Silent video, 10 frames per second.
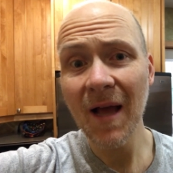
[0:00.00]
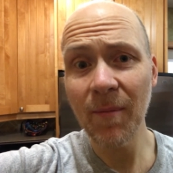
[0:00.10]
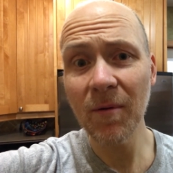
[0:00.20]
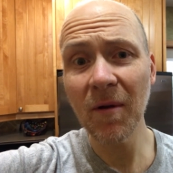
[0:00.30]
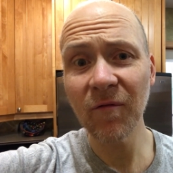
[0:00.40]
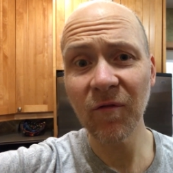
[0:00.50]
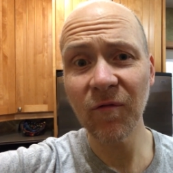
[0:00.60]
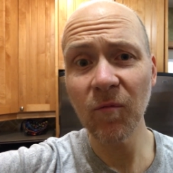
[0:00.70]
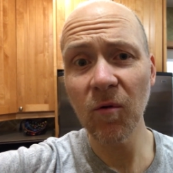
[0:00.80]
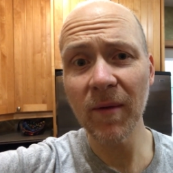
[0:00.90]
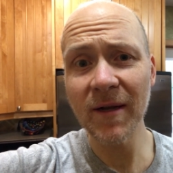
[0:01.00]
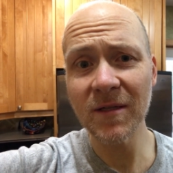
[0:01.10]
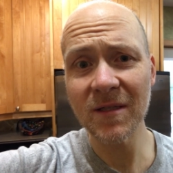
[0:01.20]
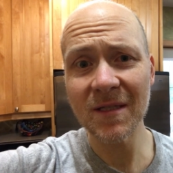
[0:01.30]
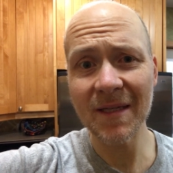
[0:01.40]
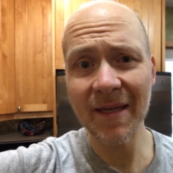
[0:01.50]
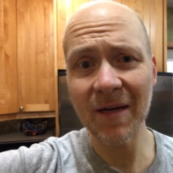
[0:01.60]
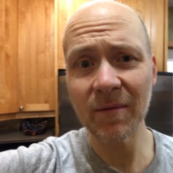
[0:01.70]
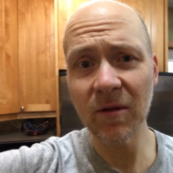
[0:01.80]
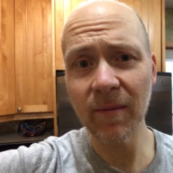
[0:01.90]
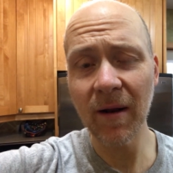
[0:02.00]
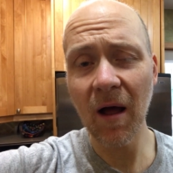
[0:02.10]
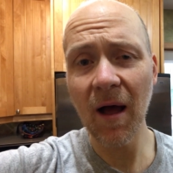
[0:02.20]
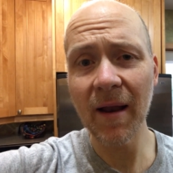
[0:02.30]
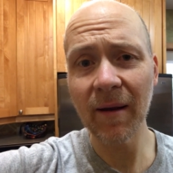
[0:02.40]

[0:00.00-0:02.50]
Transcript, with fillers: I put them on for a few more minutes just to get them a little bit hot.